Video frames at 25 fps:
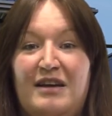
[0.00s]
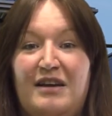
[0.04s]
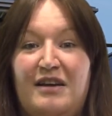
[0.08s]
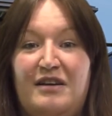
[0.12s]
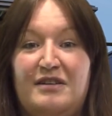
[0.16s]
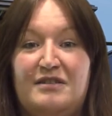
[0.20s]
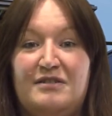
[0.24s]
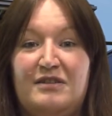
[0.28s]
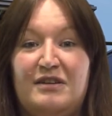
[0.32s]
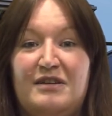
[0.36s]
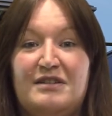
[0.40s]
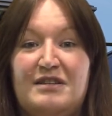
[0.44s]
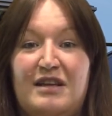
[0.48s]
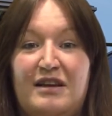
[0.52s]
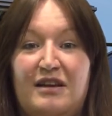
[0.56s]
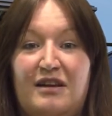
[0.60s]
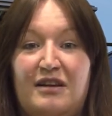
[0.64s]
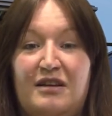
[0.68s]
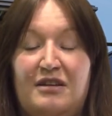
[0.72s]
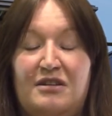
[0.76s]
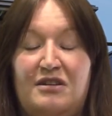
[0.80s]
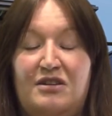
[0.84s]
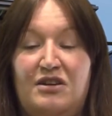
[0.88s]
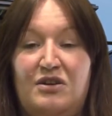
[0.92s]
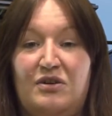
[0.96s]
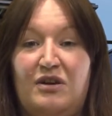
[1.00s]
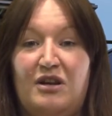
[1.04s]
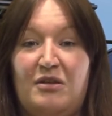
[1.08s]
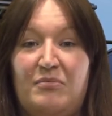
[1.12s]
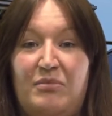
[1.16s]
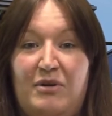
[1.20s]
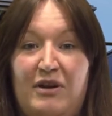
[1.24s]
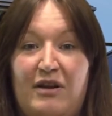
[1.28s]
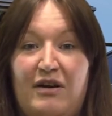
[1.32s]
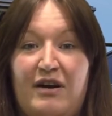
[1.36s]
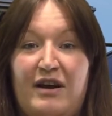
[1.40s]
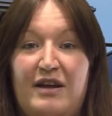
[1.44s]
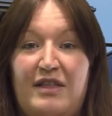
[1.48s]
As long as you can
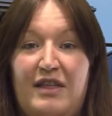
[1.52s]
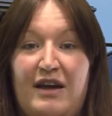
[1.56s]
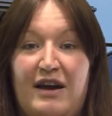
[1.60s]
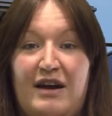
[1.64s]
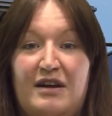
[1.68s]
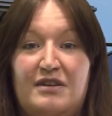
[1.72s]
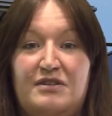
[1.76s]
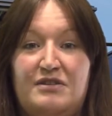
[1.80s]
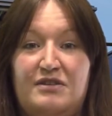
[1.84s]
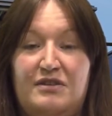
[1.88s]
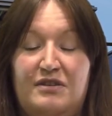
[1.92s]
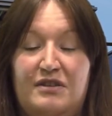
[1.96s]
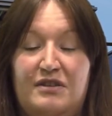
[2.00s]
apply that to the